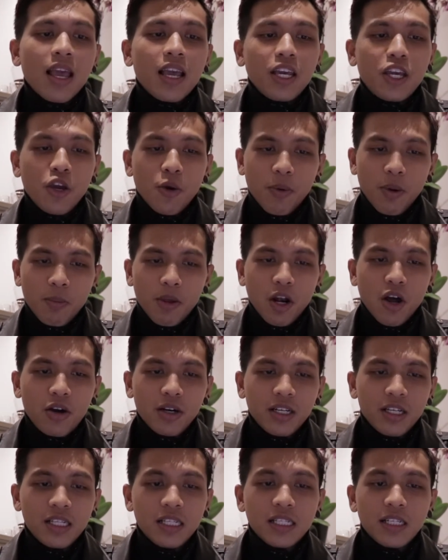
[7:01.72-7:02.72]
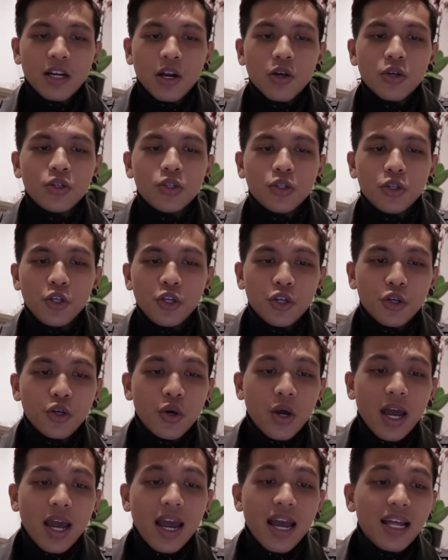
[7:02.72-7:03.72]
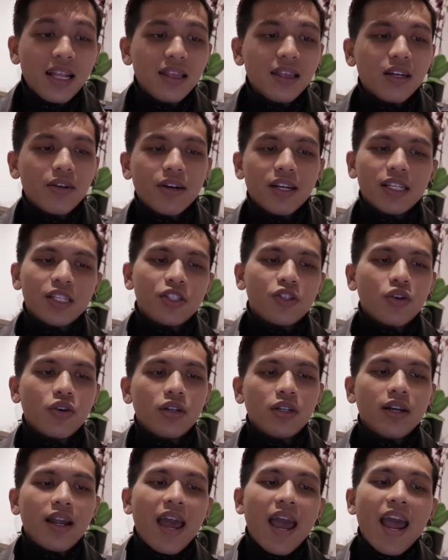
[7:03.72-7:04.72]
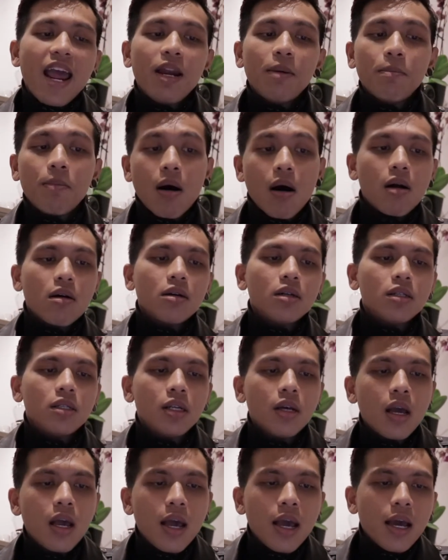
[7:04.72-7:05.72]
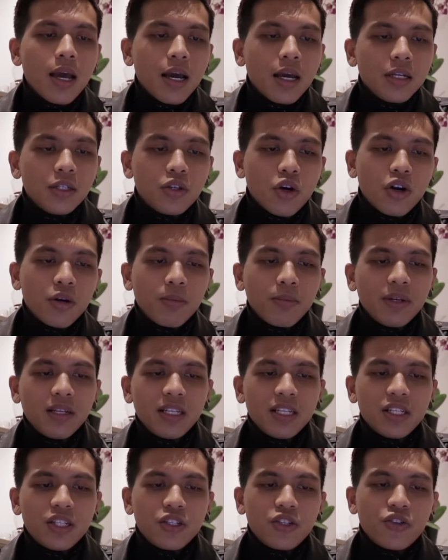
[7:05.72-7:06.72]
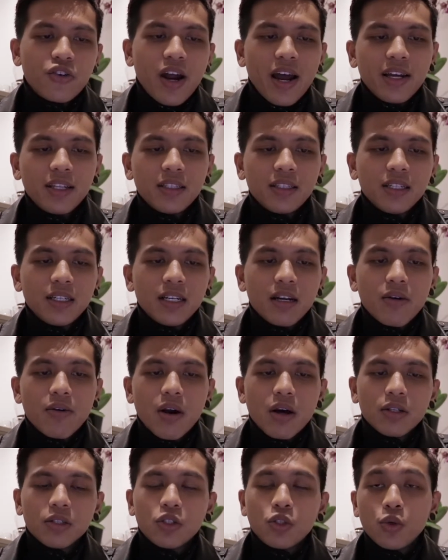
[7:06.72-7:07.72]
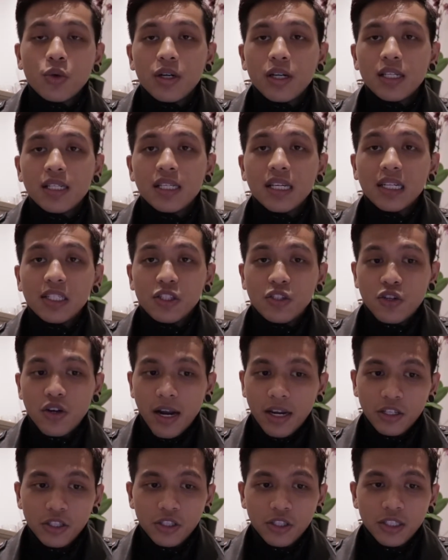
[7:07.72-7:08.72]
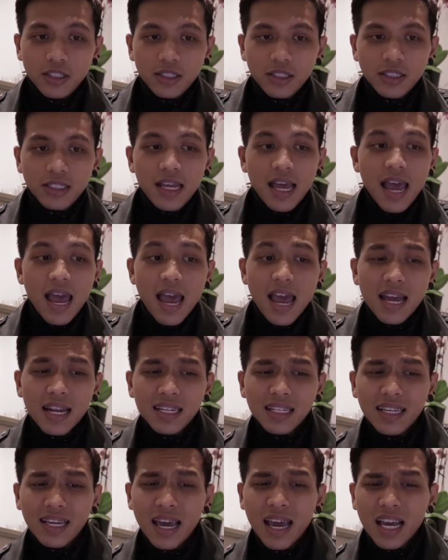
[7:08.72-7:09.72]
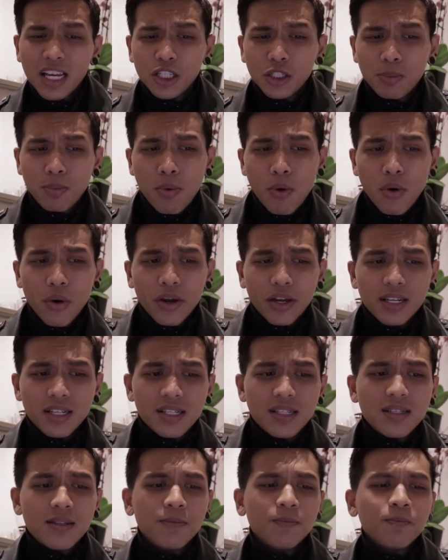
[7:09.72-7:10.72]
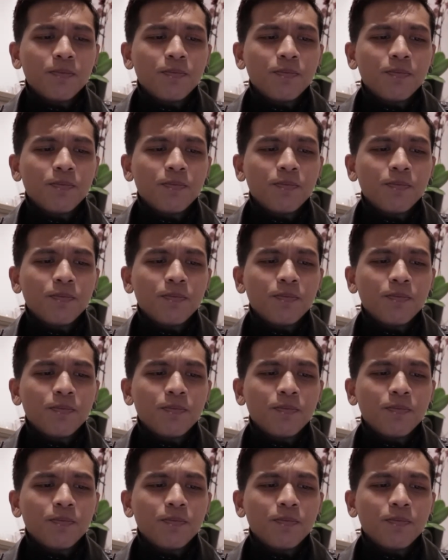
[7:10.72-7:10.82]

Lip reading: Keep your belongings close to you in the restaurant and bars. Don't be distracted around tourist attraction and cash points.